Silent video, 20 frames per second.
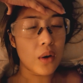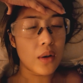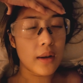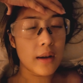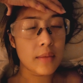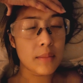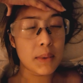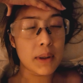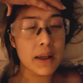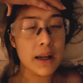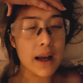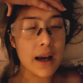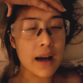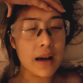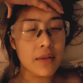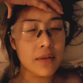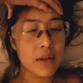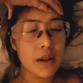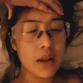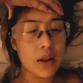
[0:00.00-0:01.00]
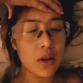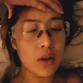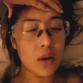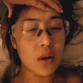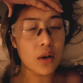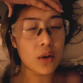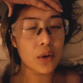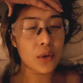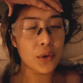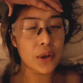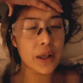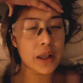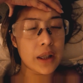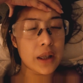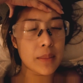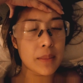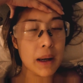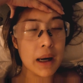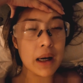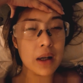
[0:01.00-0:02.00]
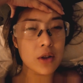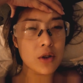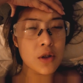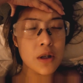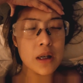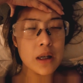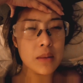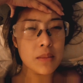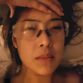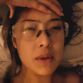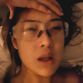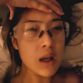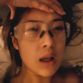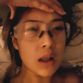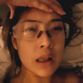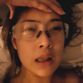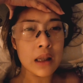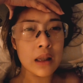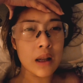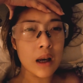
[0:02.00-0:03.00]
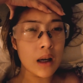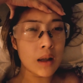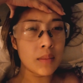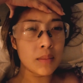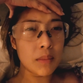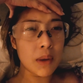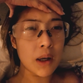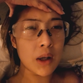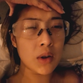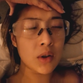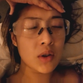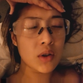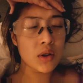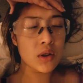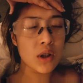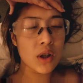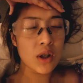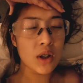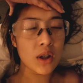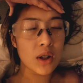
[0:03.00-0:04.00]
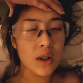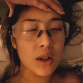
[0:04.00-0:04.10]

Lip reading: all I've been having are really bad dreams, like nightmares.